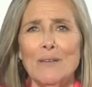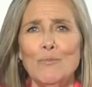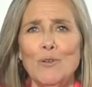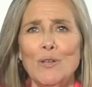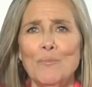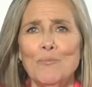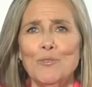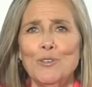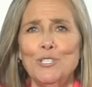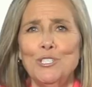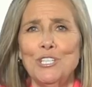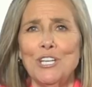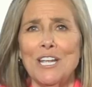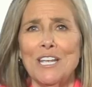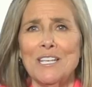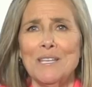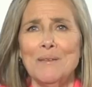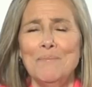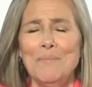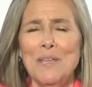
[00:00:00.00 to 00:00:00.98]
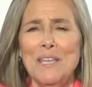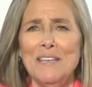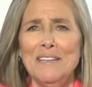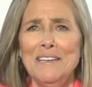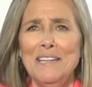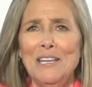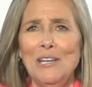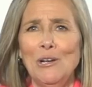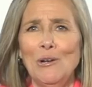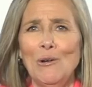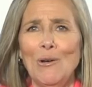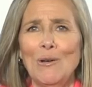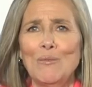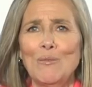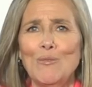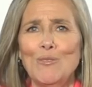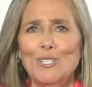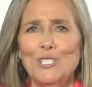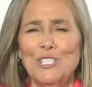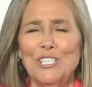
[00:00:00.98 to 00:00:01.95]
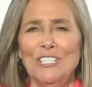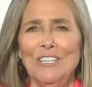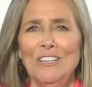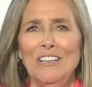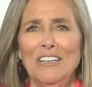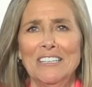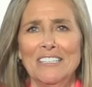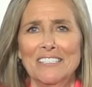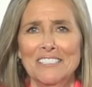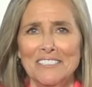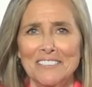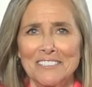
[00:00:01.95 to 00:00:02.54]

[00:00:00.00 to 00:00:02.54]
And we appreciate you being here. And we wish you luck.